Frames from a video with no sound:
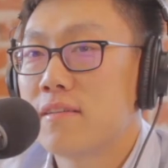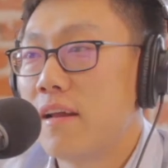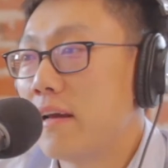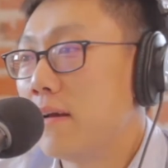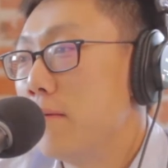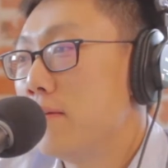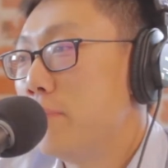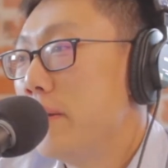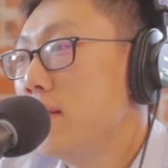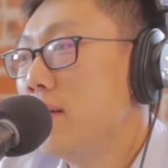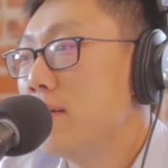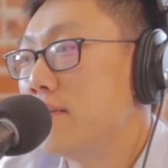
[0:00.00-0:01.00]
like it's
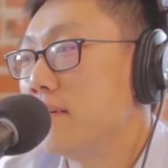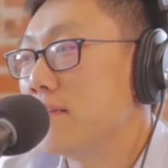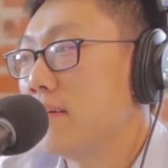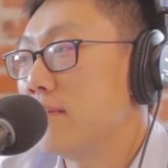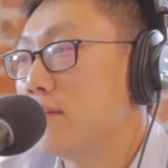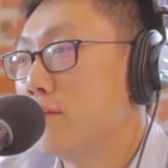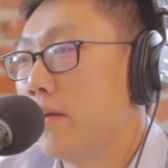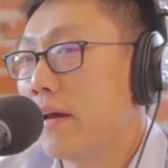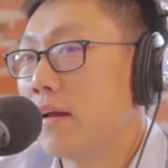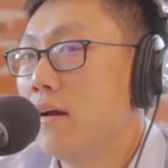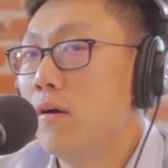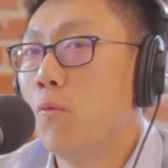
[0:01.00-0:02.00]
meaningless in the sense of
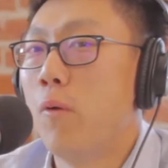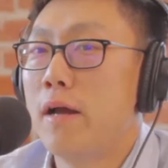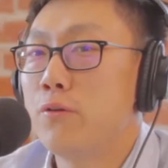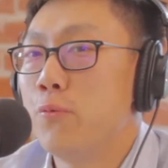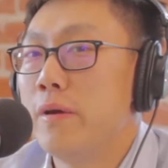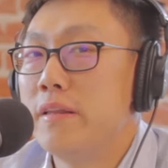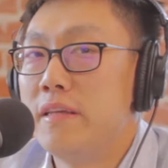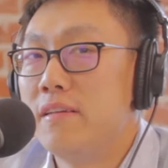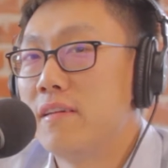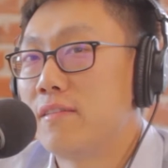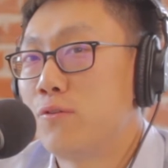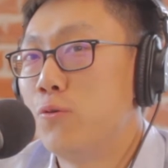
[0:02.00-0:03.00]
like, why do we need
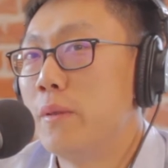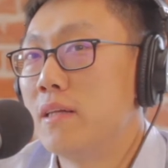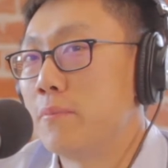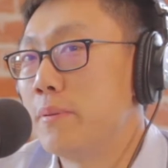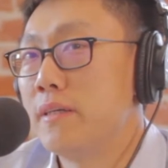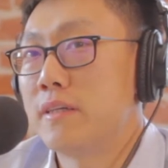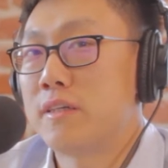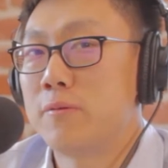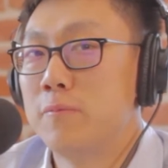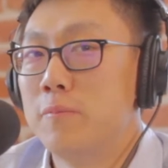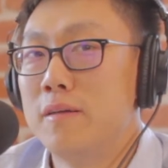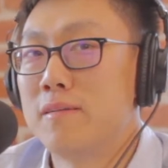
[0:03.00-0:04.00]
this 2-minute pitch?
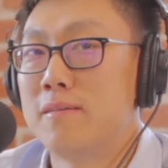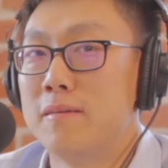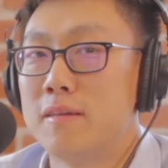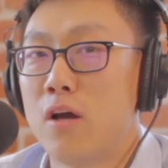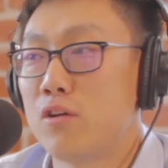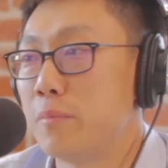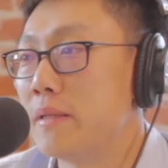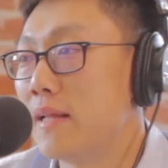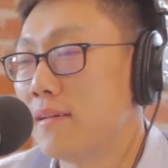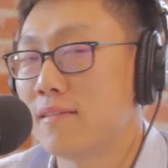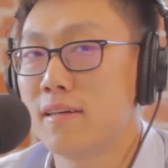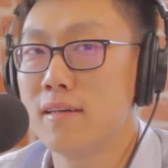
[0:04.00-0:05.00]
It tells me
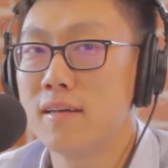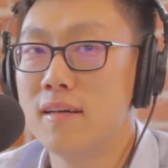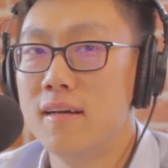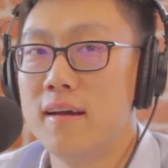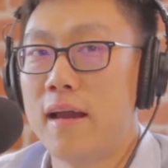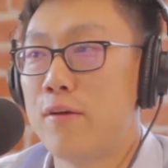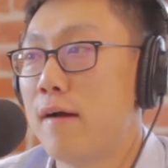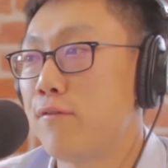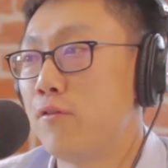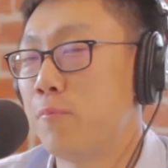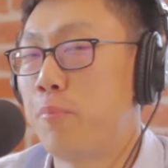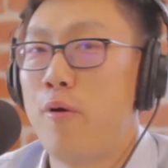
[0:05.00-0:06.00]
nothing, and you have
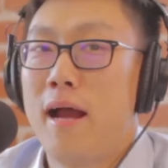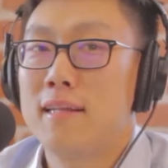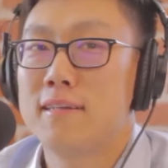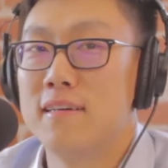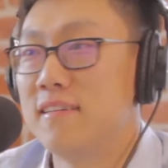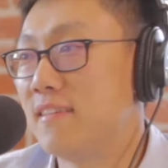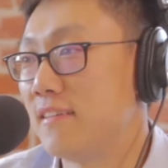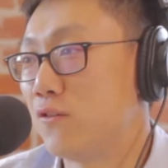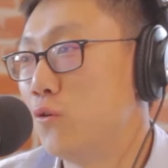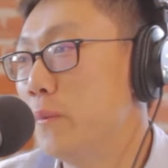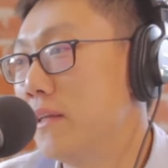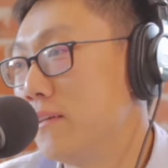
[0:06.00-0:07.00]
to practice this
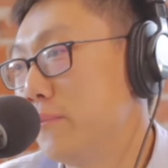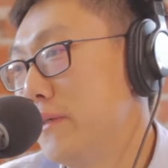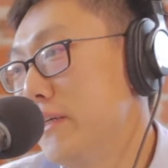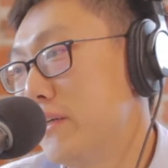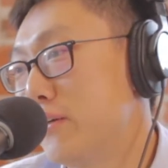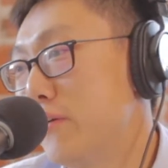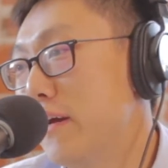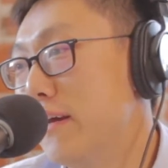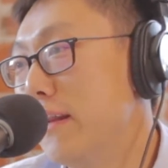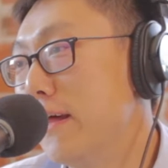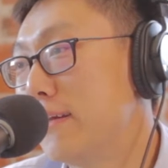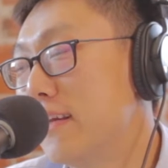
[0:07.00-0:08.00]
2-minute pitch,
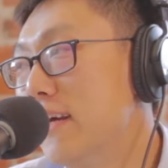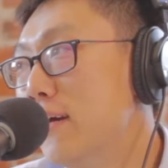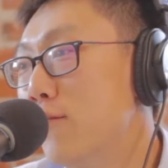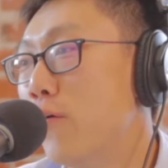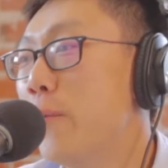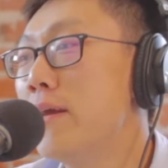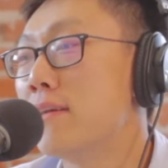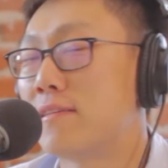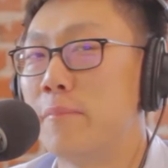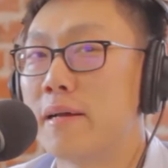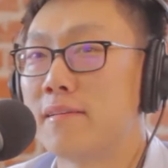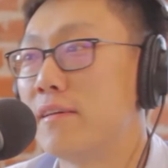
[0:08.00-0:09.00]
right? For me, it
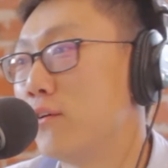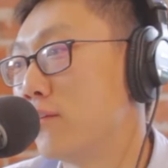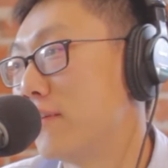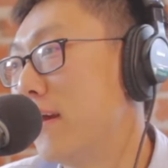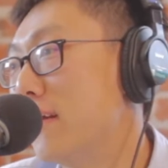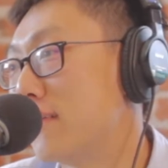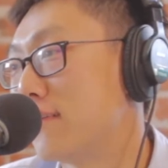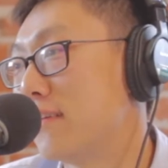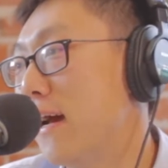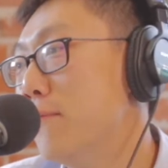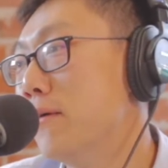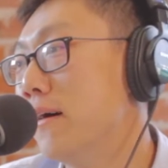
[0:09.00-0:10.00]
makes zero sense because
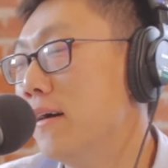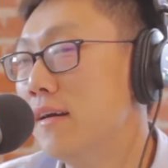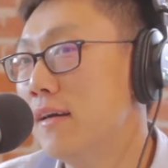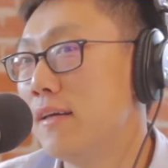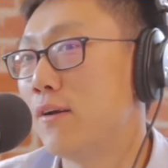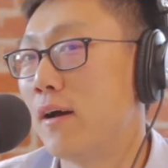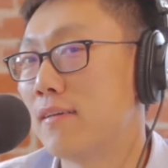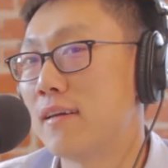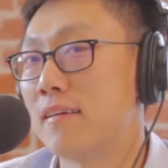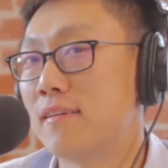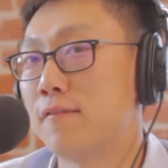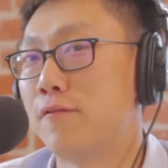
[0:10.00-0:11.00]
I'm I
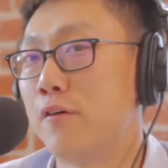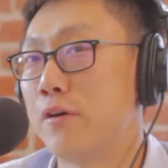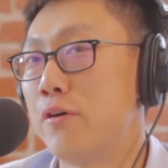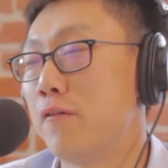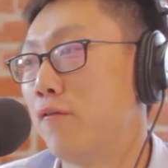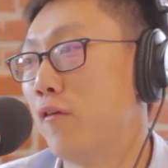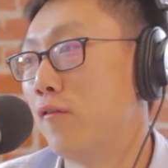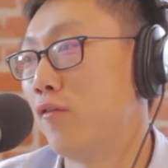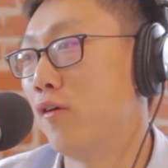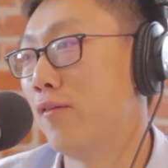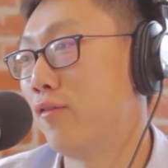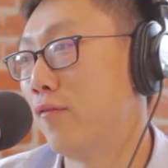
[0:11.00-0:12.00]
think for you for
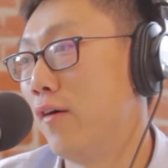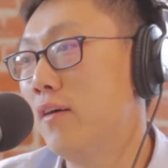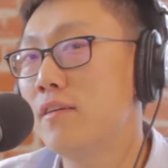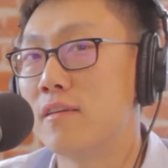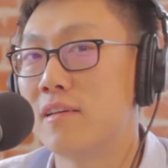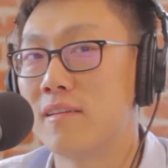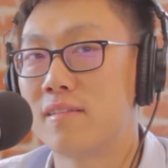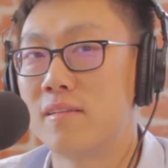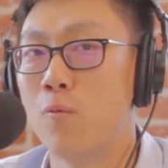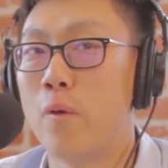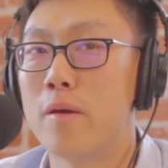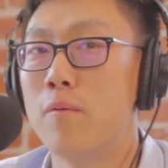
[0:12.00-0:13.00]
founders,
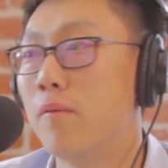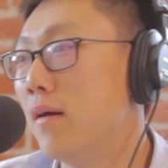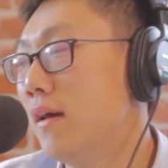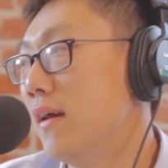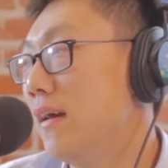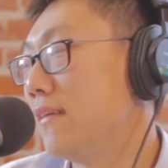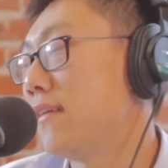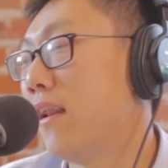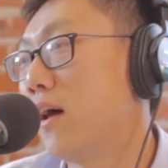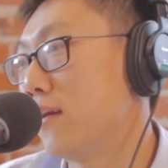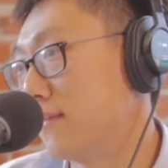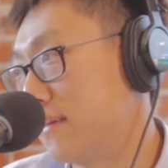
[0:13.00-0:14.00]
there's a
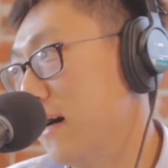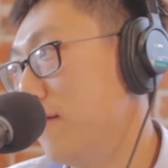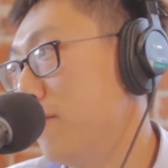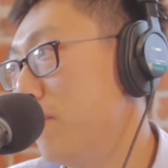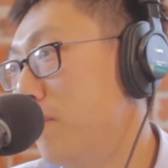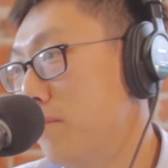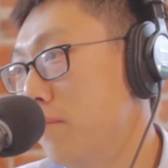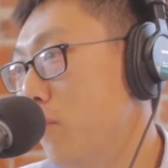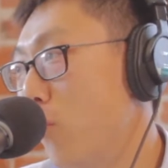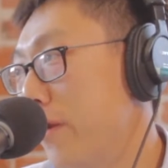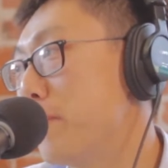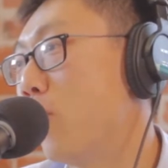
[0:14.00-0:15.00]
lot of stuff
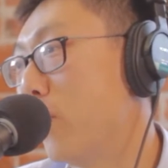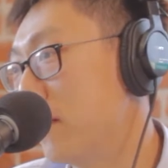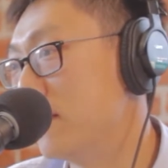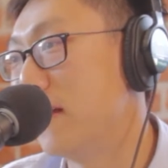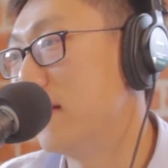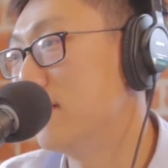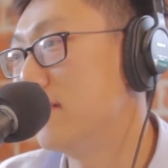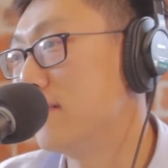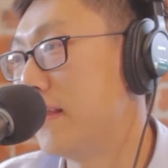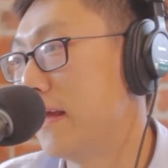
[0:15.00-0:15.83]
more important than